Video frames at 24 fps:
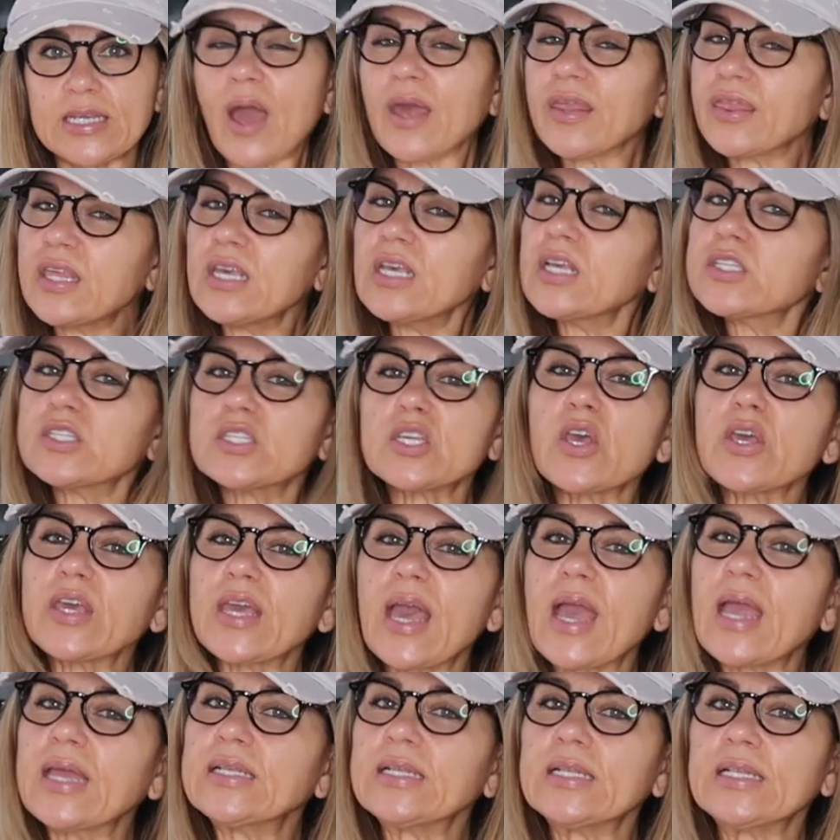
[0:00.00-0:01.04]
I think it's
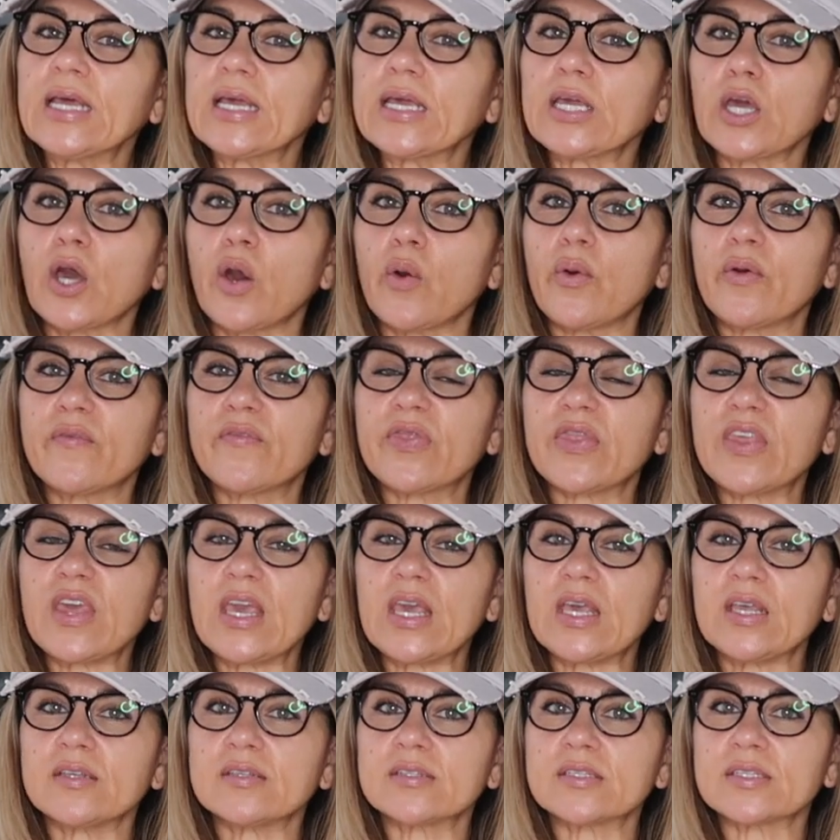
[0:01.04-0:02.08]
okay to let go of
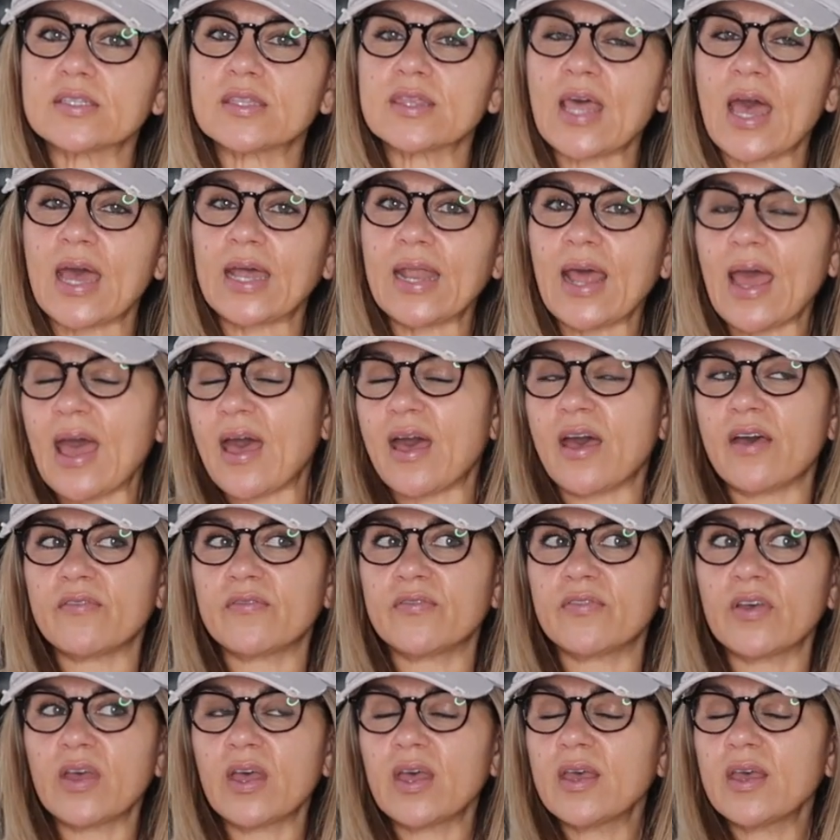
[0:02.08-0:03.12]
things that have